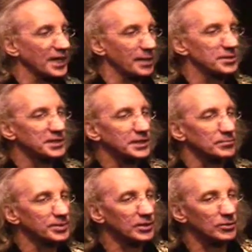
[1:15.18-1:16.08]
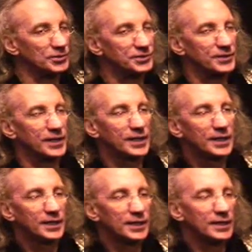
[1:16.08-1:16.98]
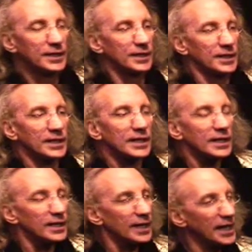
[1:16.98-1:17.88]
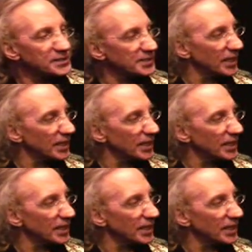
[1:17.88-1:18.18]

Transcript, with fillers: time to decompose. And as it